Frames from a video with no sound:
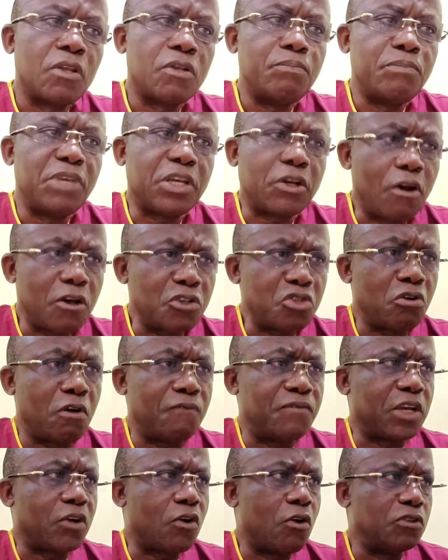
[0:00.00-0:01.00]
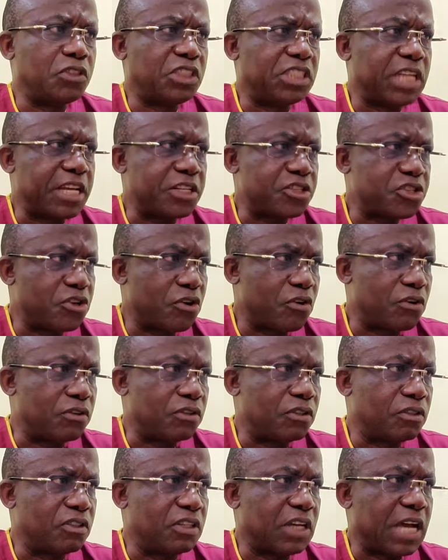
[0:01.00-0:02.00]
Because of the
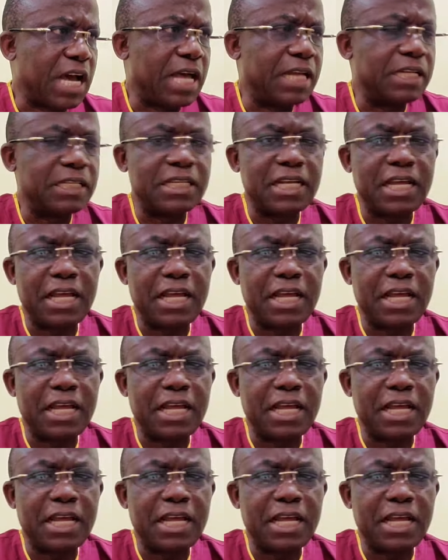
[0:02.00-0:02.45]
congestion and